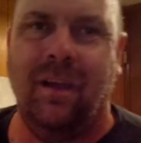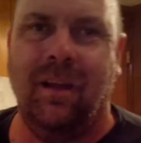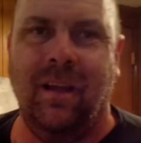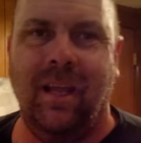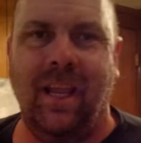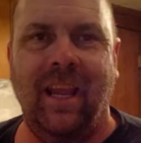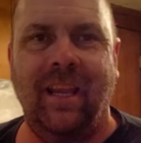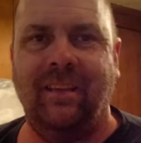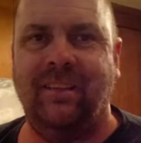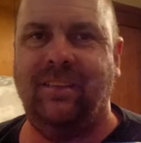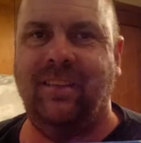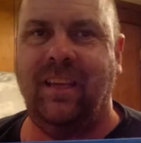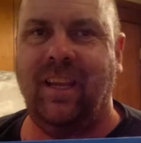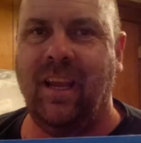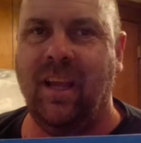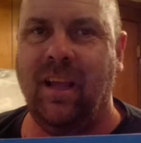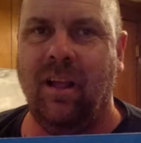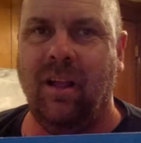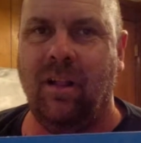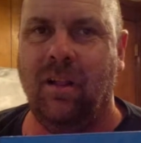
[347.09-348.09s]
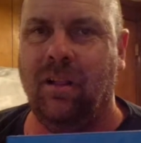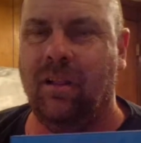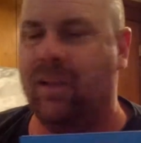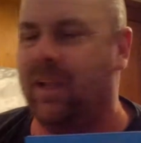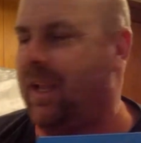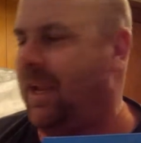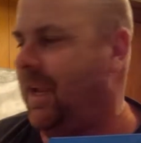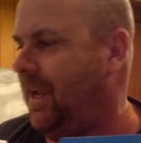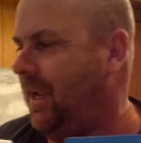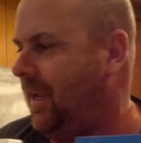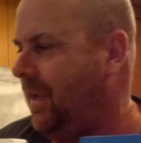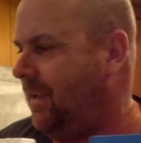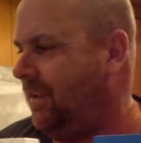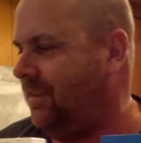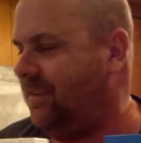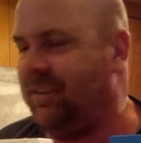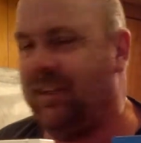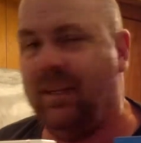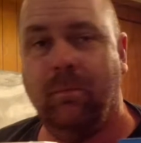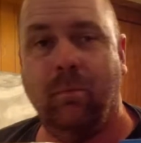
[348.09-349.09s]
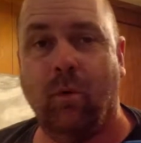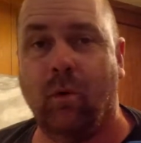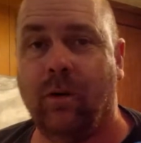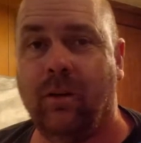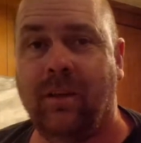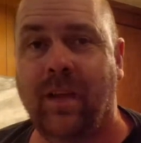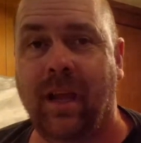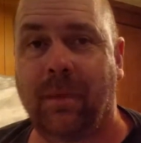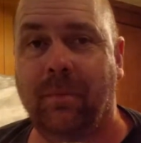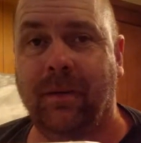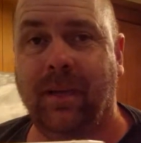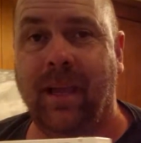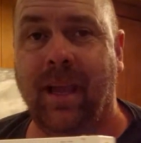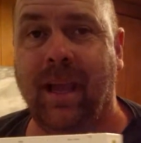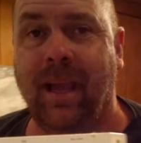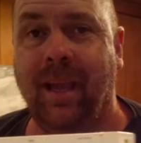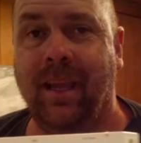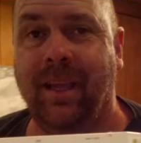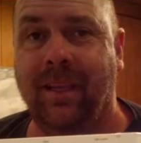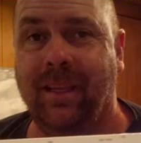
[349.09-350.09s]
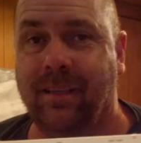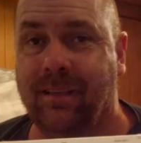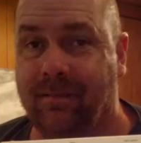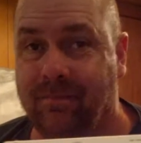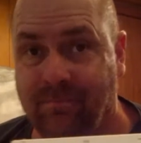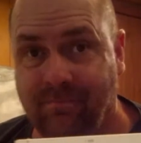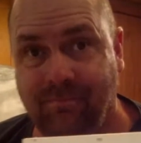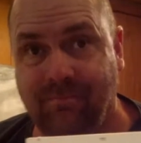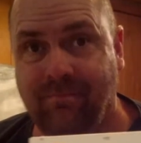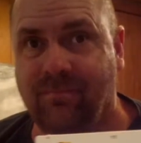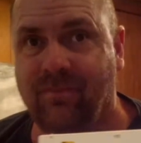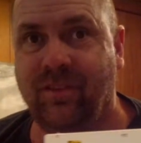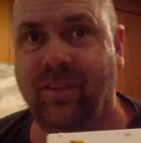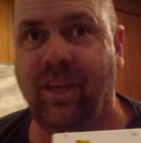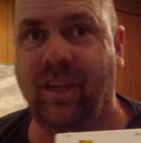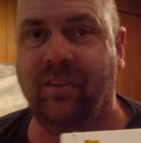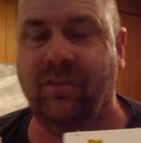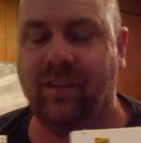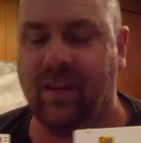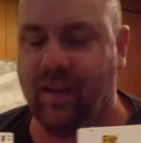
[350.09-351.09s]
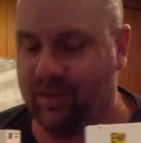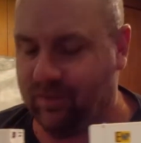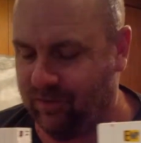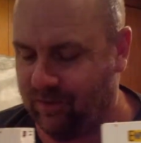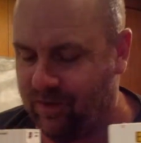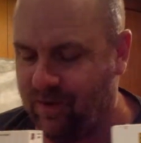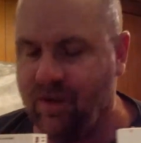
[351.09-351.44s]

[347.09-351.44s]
ACL and Seaboard type of guy and CSX.